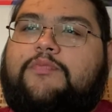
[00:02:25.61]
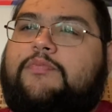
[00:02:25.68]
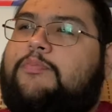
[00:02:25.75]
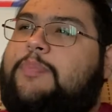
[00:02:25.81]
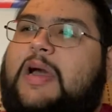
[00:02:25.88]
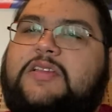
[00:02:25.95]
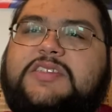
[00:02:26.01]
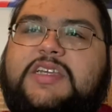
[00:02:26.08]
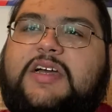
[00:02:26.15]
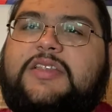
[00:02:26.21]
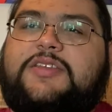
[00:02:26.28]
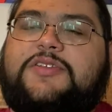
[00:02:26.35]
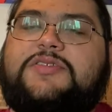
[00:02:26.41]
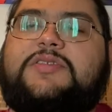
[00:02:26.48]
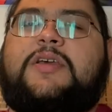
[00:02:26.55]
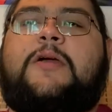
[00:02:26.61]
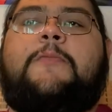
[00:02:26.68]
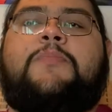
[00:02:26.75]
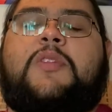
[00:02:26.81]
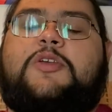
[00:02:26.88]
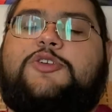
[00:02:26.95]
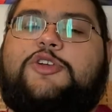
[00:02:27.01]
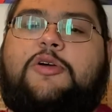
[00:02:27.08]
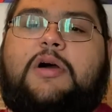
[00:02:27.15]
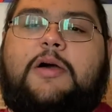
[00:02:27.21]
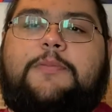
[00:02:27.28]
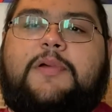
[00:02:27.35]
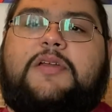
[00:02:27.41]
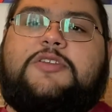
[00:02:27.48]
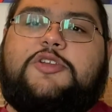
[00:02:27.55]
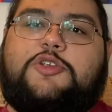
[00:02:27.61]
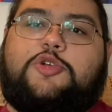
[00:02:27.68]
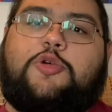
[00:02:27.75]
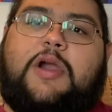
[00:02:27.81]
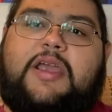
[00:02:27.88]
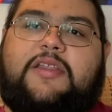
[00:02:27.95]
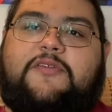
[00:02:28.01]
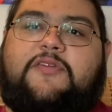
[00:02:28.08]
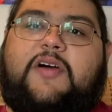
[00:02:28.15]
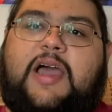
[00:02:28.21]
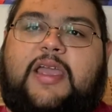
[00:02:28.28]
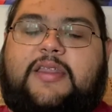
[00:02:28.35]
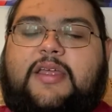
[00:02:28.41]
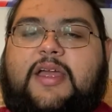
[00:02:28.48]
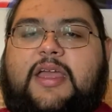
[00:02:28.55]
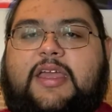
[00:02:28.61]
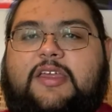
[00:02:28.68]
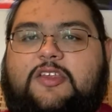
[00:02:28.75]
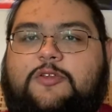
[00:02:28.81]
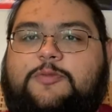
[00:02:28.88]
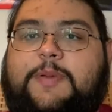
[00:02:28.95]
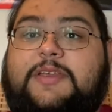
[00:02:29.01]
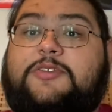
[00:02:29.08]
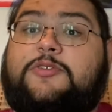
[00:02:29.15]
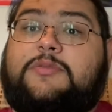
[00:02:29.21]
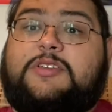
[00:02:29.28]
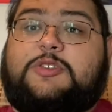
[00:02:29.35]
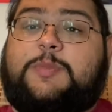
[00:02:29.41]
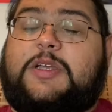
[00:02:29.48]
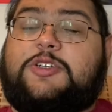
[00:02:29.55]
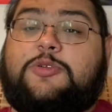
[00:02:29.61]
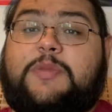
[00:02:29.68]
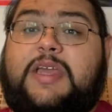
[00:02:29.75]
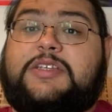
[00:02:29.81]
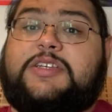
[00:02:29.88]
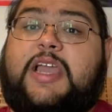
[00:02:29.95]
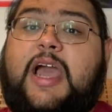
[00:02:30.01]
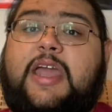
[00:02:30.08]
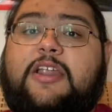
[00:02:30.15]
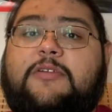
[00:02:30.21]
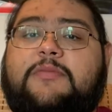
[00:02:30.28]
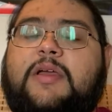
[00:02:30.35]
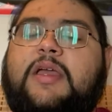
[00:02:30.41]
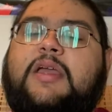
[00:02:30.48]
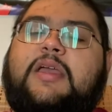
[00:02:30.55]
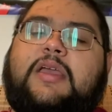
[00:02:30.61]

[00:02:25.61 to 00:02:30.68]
bounty hunters show up to try to find a special magic item,